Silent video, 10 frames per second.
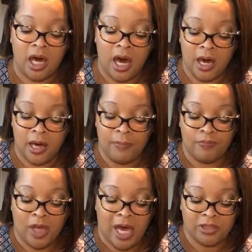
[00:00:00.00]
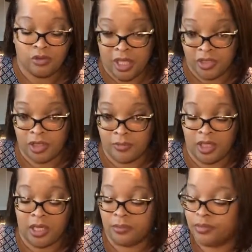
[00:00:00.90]
I do that
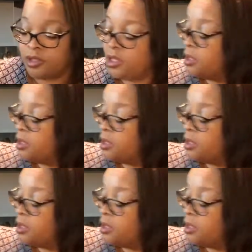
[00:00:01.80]
sometimes,